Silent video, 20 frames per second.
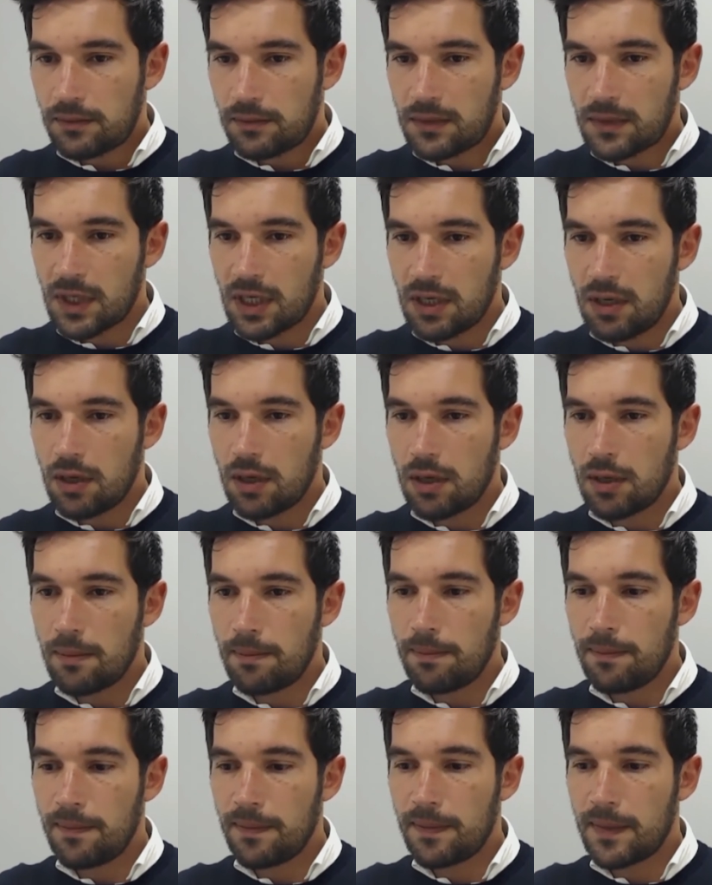
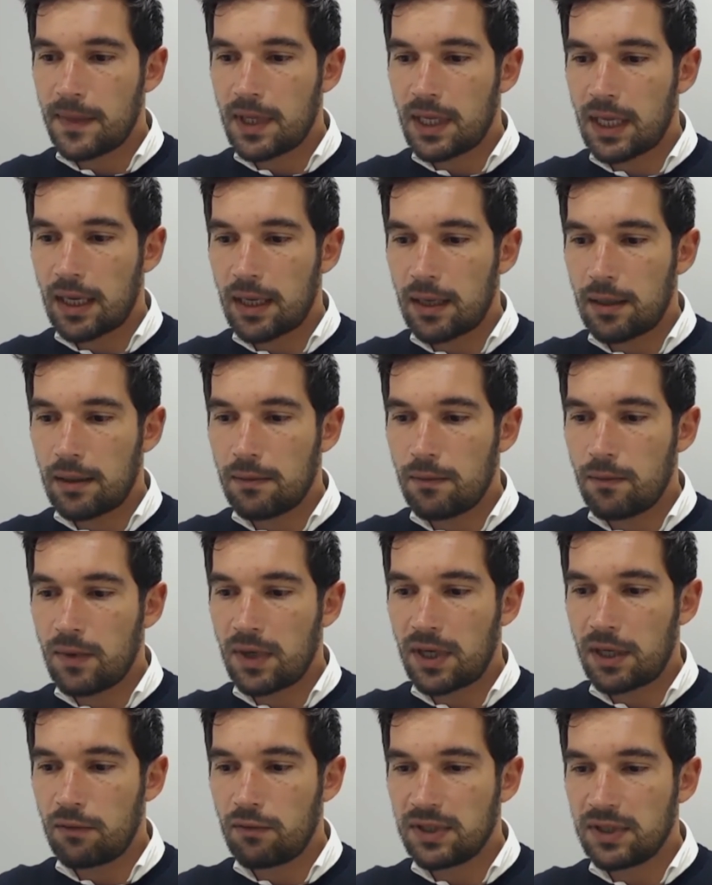When
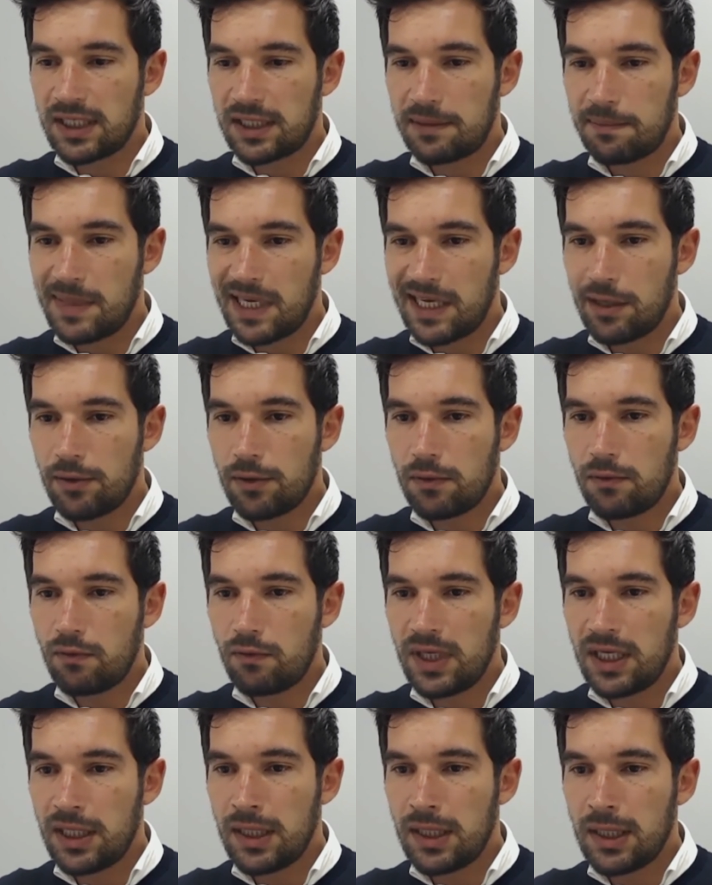I was at Mayo,
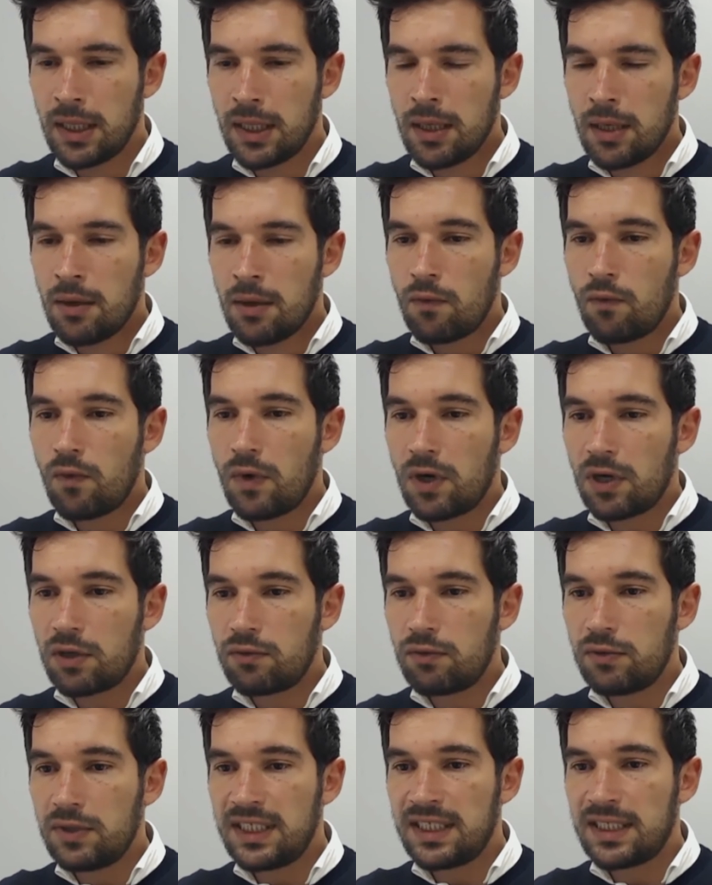we worked
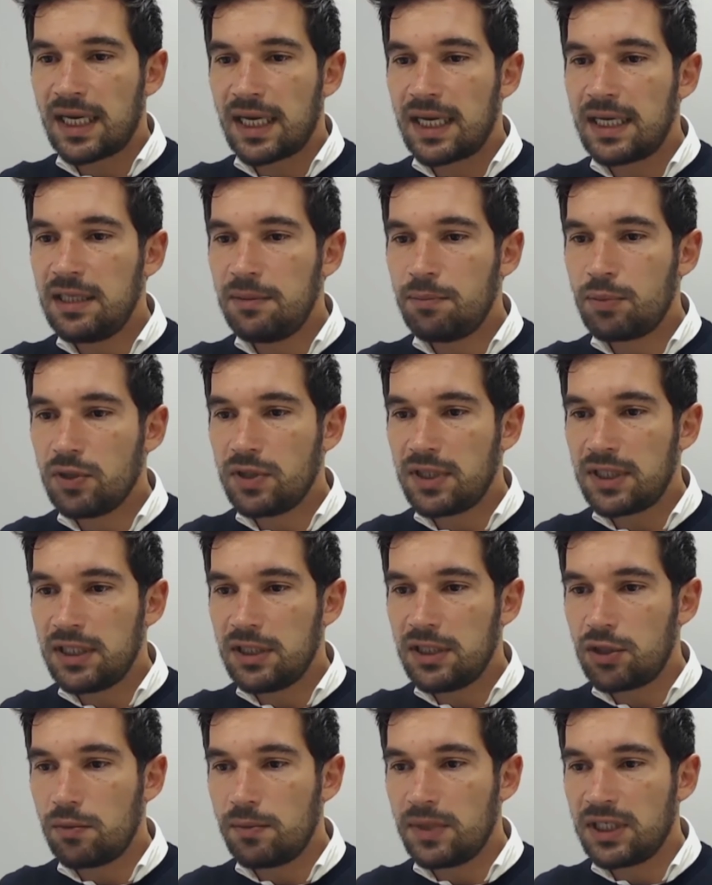with adipose
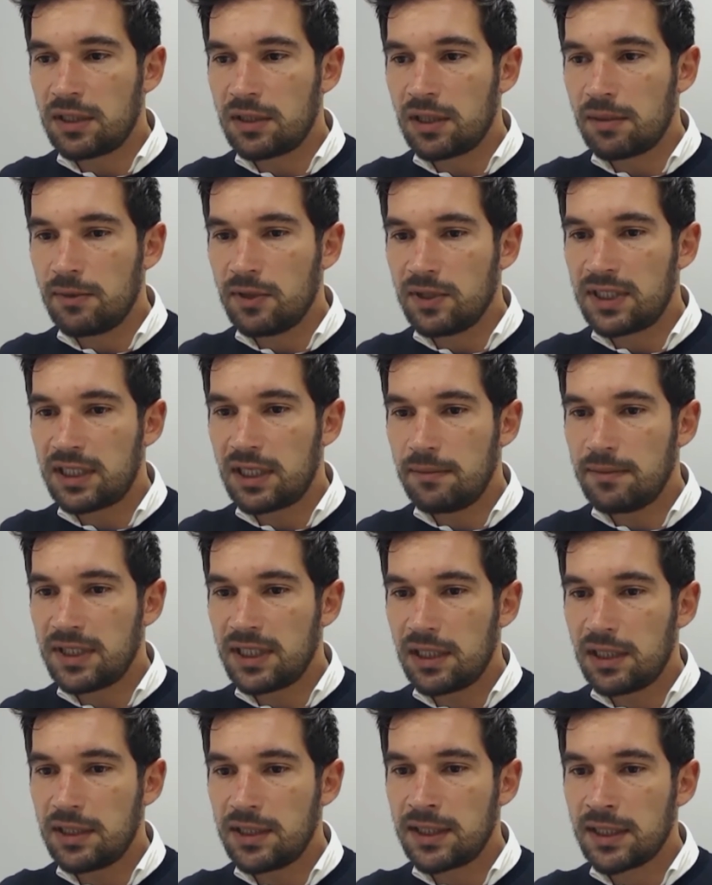tissue mesenchymal stem
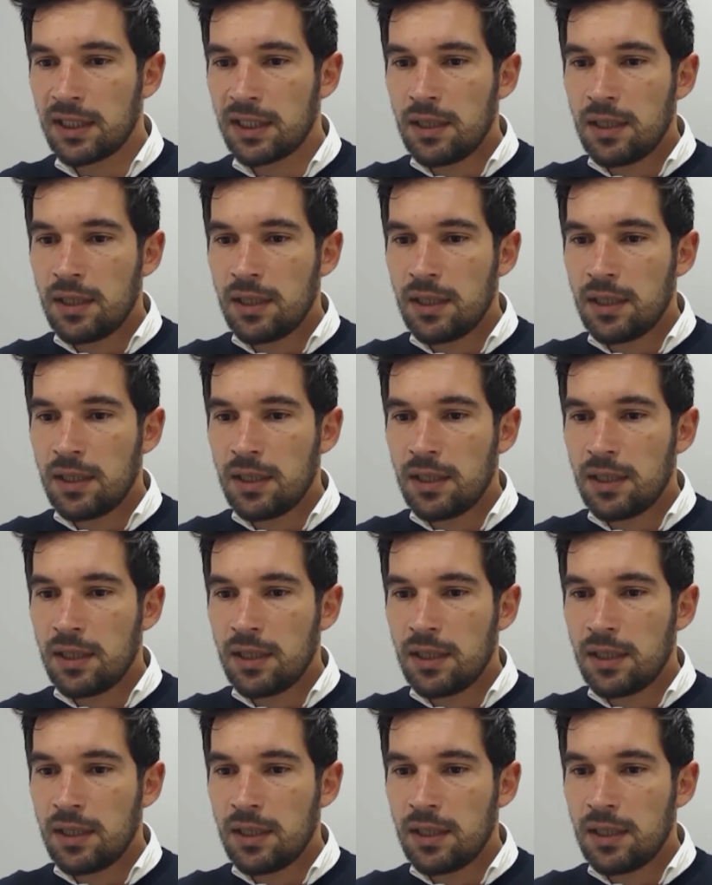cells